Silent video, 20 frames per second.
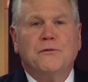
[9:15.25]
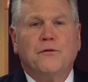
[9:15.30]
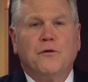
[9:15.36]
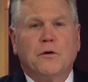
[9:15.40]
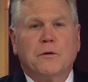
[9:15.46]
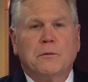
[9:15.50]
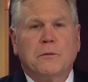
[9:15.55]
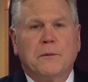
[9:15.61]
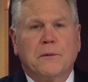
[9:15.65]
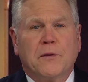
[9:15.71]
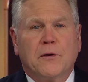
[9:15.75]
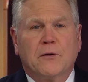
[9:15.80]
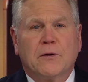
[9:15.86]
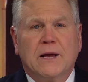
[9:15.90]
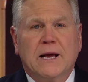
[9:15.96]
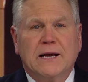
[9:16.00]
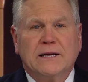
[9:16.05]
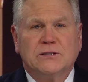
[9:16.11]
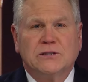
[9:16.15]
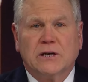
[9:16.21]
forward with their
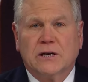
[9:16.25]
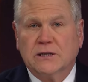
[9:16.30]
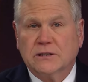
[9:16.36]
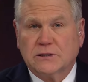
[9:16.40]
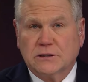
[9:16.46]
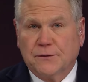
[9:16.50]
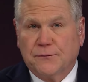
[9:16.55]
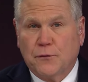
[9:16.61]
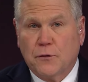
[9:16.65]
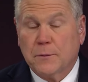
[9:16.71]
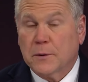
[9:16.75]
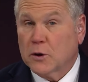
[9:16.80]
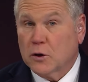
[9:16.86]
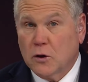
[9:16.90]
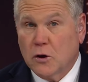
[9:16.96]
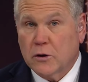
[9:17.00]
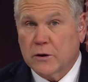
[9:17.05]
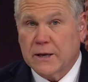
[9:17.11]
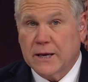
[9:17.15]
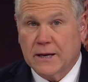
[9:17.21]
case against the former
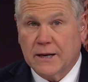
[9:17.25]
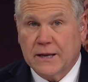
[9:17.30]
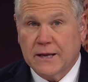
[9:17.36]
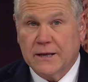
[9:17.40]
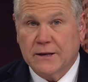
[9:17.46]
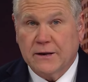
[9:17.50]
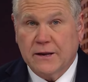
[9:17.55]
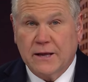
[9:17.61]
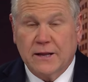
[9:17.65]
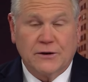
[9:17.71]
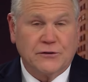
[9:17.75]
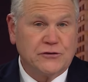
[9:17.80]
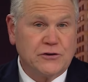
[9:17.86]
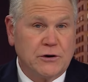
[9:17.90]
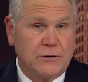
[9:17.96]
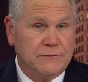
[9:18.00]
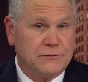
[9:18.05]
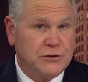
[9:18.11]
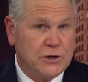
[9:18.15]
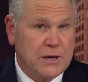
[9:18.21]
Clark County, Indiana
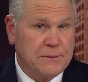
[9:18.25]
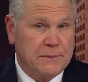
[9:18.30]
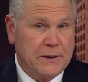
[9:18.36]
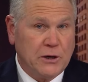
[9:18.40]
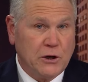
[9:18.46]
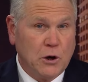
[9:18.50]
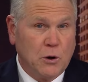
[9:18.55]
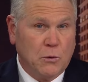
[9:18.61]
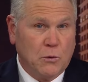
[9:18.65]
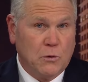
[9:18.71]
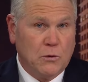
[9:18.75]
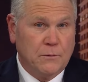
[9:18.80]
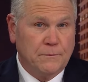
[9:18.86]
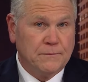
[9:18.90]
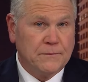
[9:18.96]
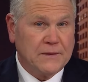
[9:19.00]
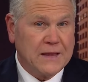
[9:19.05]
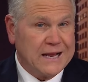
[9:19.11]
Sheriff Jamie Noel,